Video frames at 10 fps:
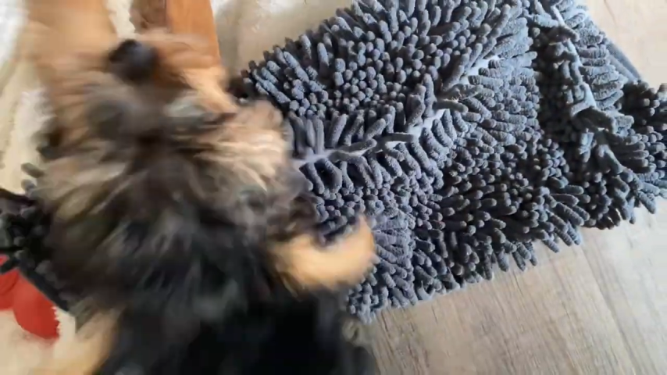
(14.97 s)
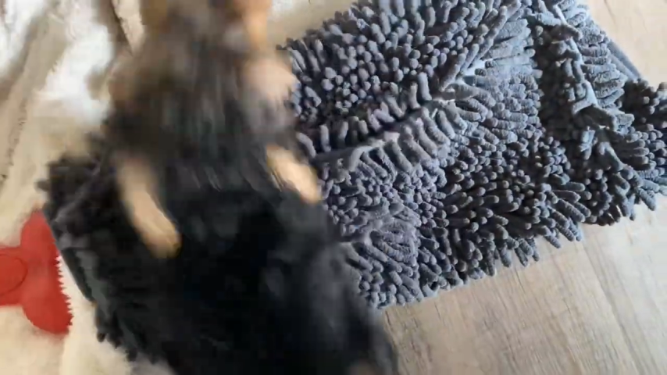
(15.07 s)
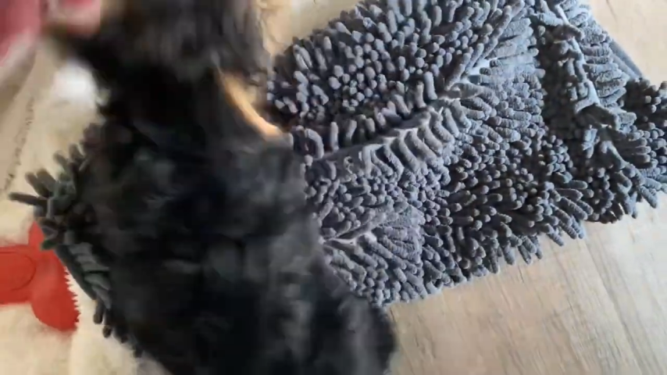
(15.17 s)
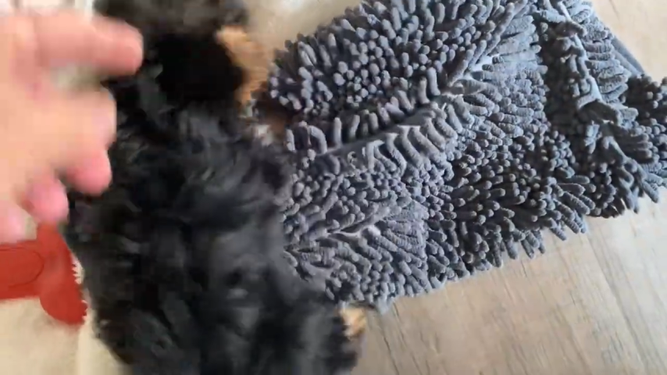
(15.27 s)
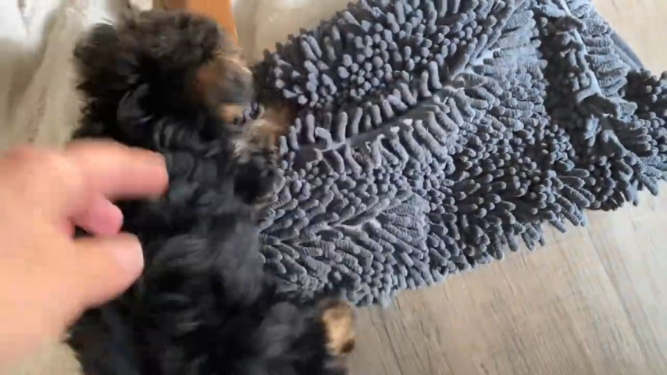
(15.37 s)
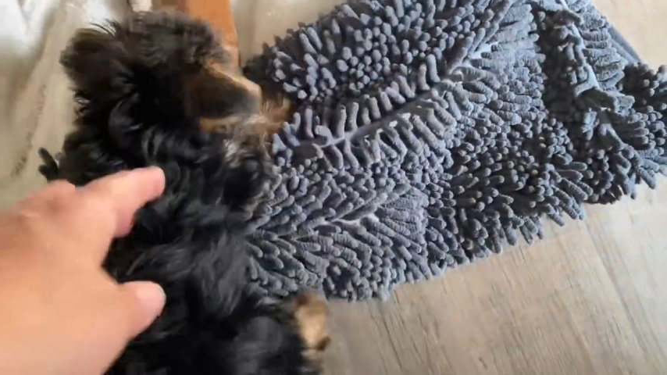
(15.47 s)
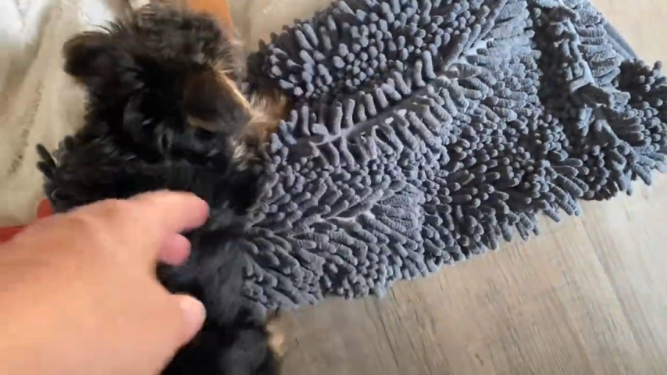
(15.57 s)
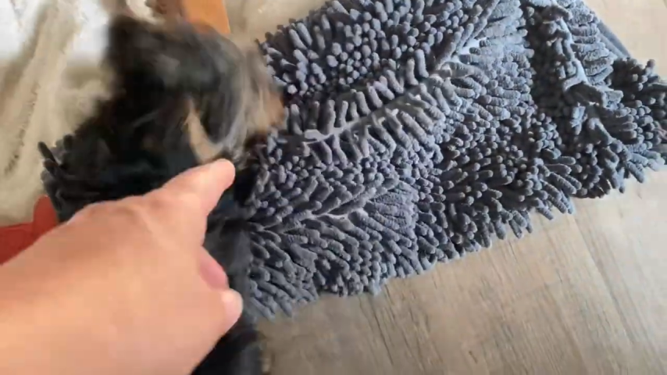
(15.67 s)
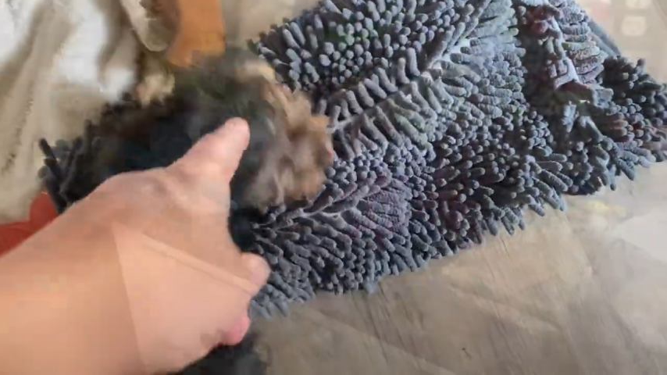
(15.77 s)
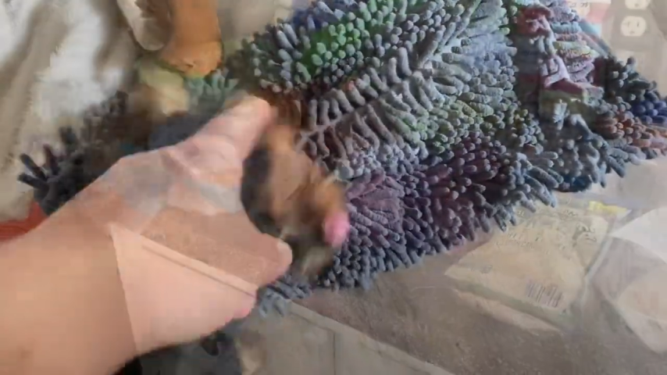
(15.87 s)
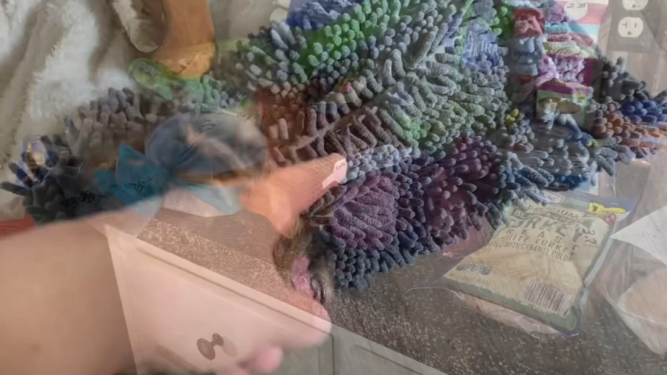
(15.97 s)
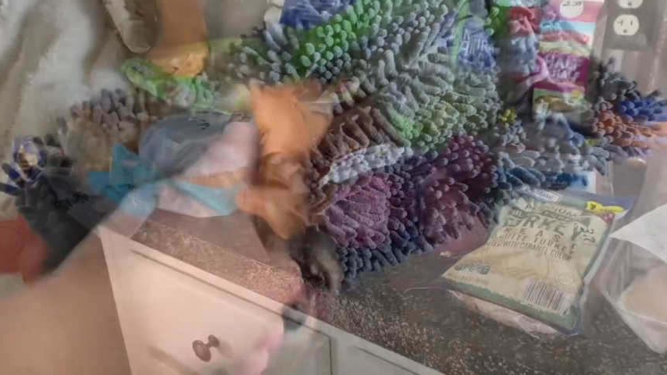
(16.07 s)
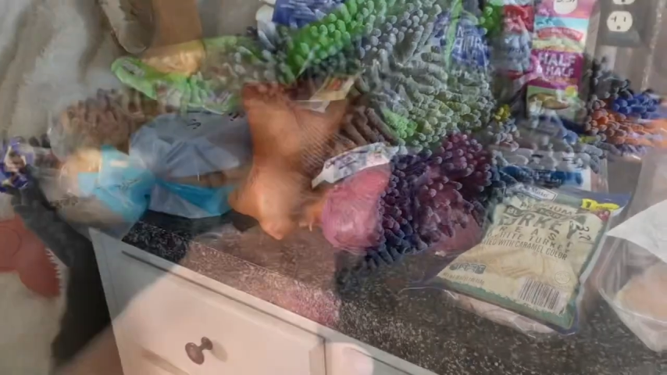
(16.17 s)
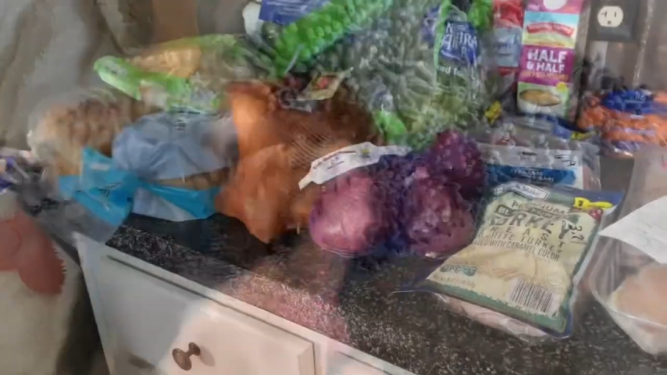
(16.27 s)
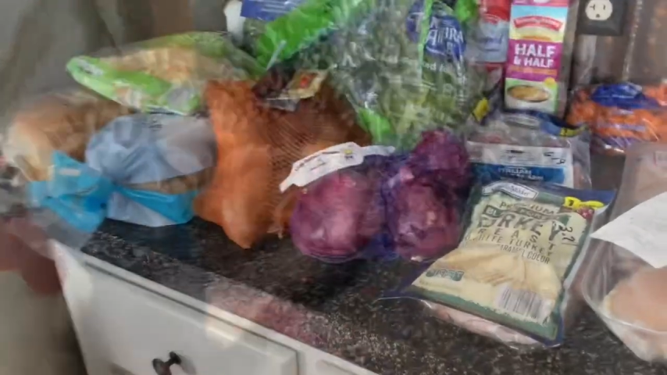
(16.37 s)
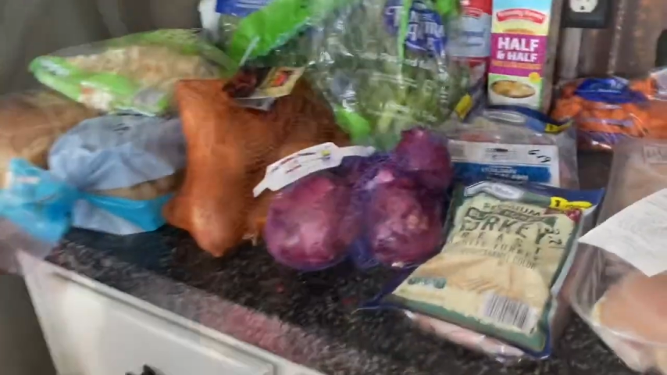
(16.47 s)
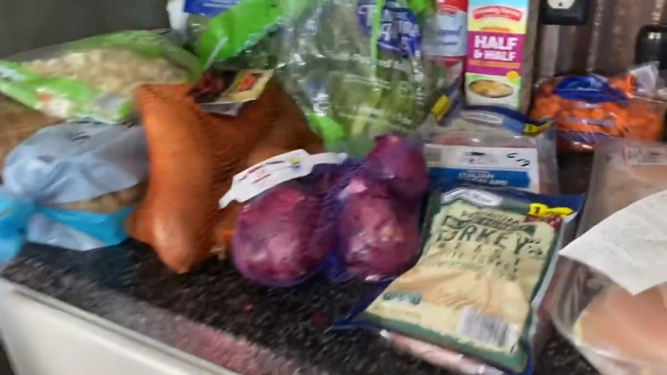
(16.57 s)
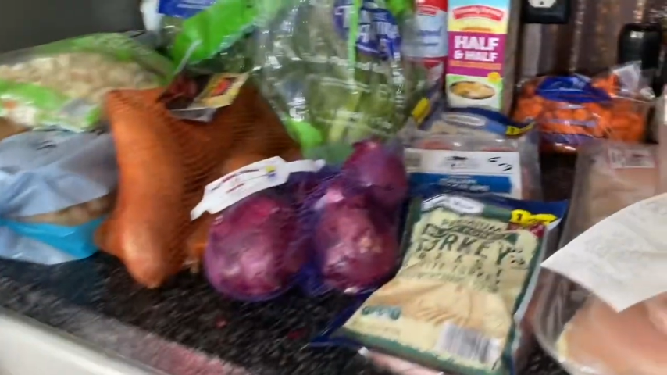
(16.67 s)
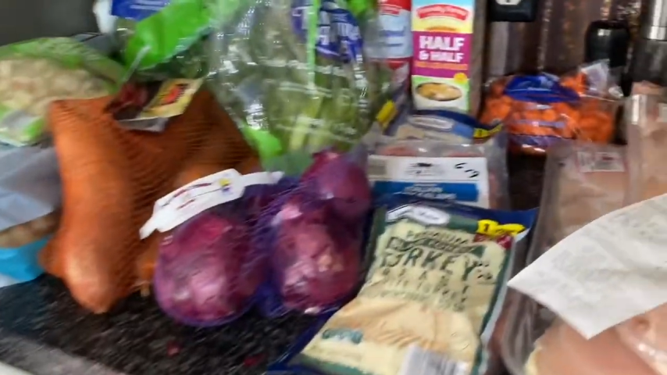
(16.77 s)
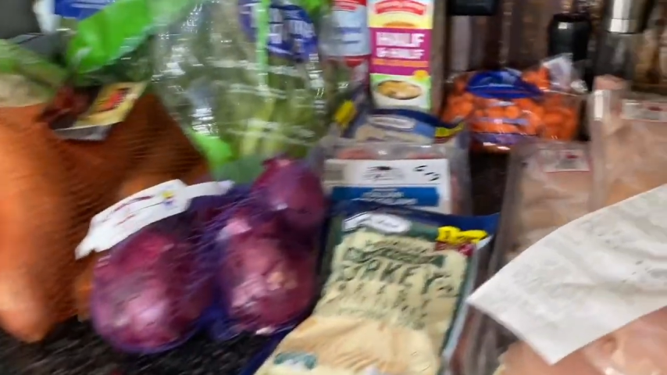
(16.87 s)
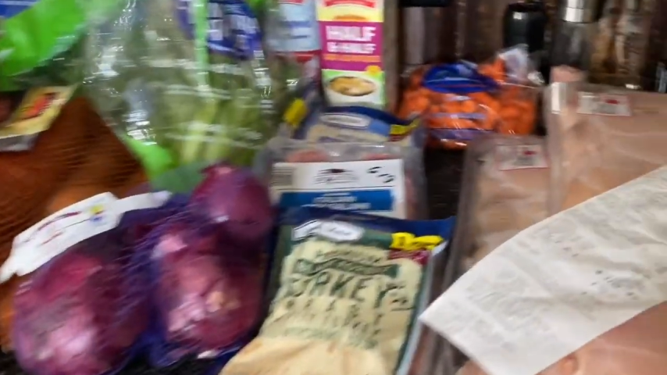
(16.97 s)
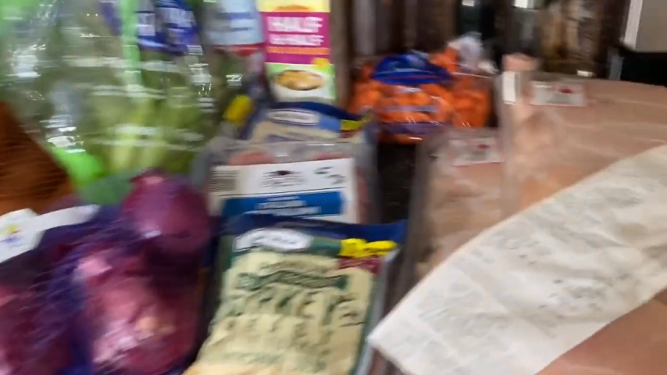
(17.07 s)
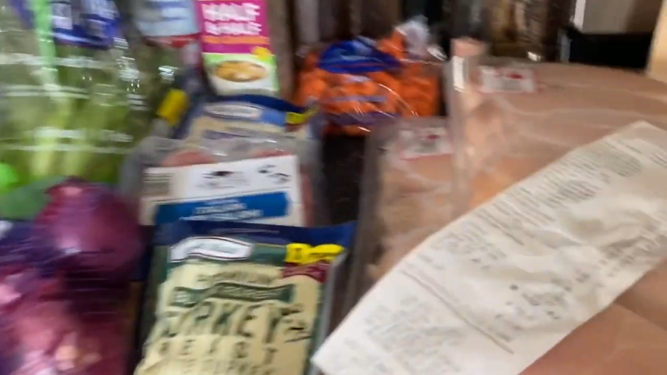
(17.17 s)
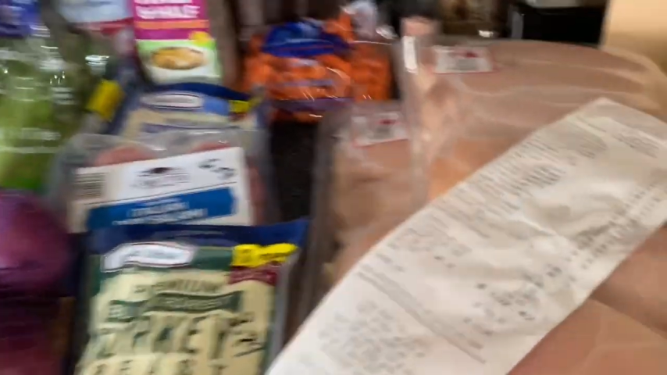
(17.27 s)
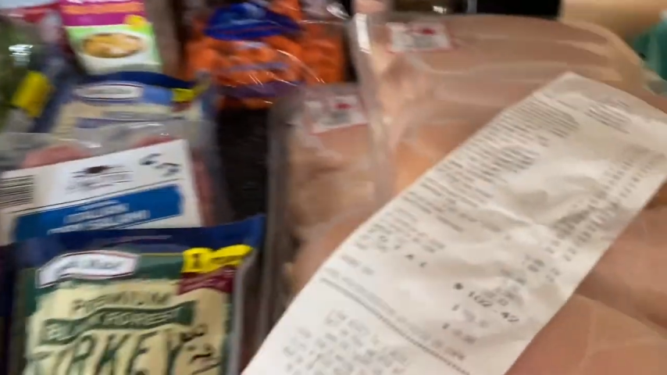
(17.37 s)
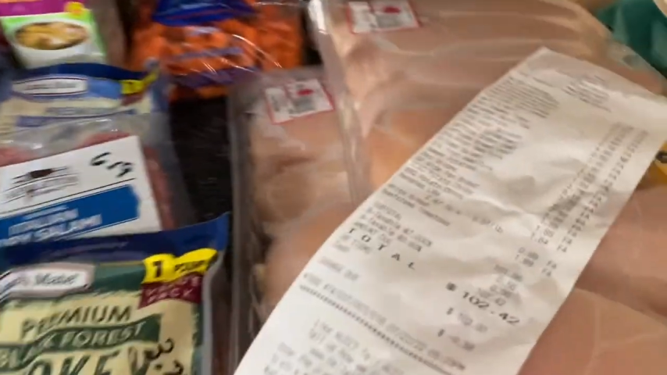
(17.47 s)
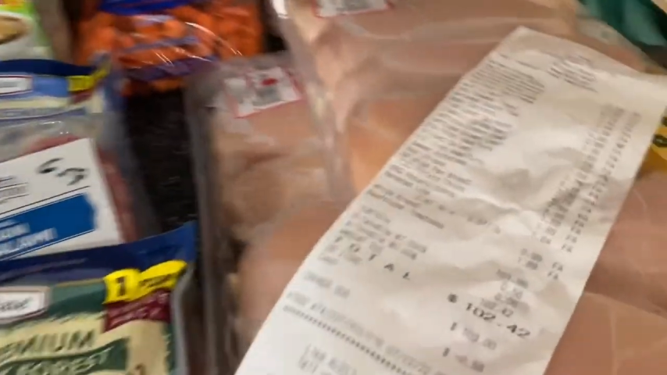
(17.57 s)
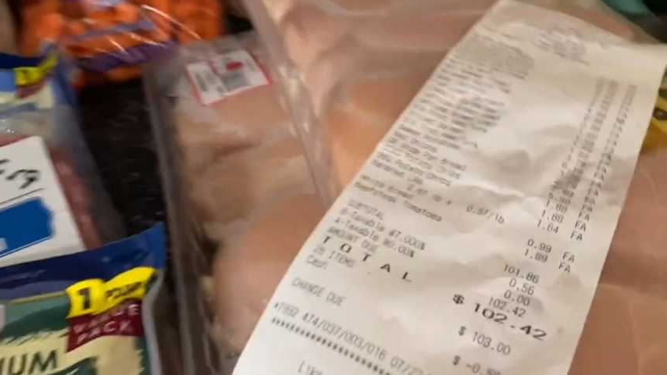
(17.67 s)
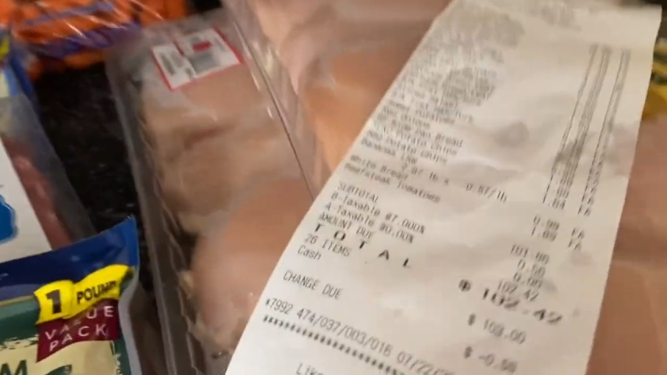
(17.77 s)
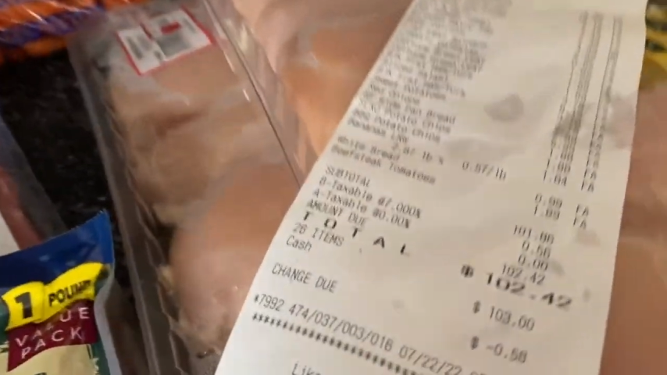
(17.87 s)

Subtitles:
(no speaker visible)